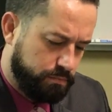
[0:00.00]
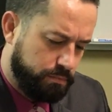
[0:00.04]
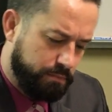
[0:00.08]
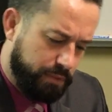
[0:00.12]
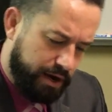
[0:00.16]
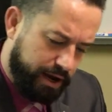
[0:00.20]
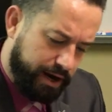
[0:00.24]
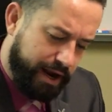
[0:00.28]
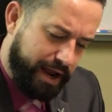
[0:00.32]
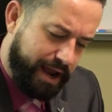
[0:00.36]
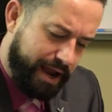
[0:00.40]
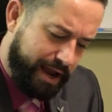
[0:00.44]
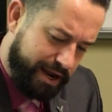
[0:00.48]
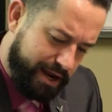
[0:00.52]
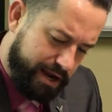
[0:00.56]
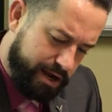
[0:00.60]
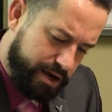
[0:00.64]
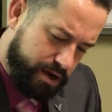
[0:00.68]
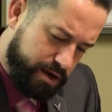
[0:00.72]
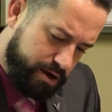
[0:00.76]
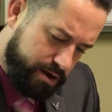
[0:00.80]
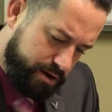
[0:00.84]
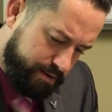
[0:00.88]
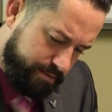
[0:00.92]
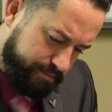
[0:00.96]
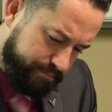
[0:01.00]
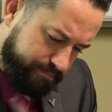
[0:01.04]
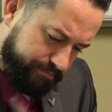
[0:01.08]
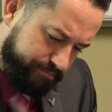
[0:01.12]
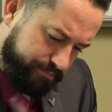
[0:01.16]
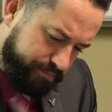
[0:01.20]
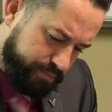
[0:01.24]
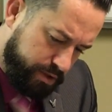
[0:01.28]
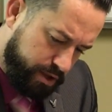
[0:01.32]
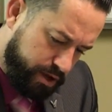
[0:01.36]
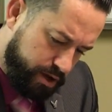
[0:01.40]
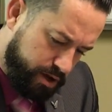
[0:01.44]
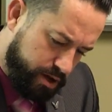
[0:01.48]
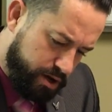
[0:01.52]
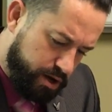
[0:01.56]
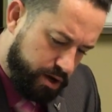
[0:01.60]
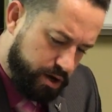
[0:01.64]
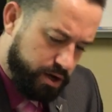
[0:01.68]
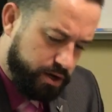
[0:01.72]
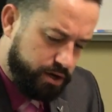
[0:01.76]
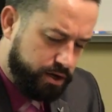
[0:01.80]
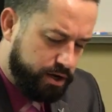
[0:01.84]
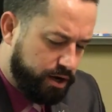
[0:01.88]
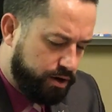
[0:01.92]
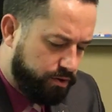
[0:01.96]
About an 8?
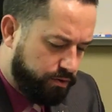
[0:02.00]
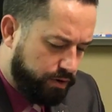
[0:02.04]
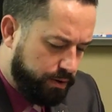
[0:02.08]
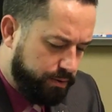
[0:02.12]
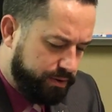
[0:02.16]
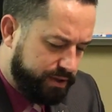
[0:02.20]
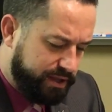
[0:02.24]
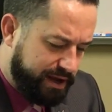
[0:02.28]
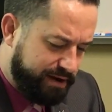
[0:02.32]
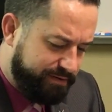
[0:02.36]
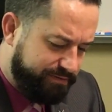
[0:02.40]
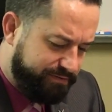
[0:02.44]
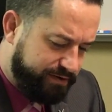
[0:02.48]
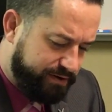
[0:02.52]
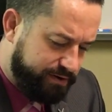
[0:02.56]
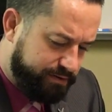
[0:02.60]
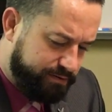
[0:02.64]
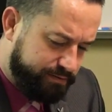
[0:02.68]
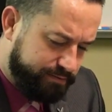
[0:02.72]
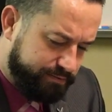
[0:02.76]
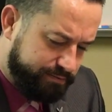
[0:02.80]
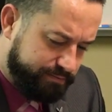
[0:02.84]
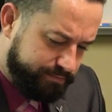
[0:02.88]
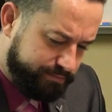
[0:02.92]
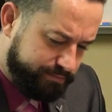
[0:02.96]
You agree with that, Phil?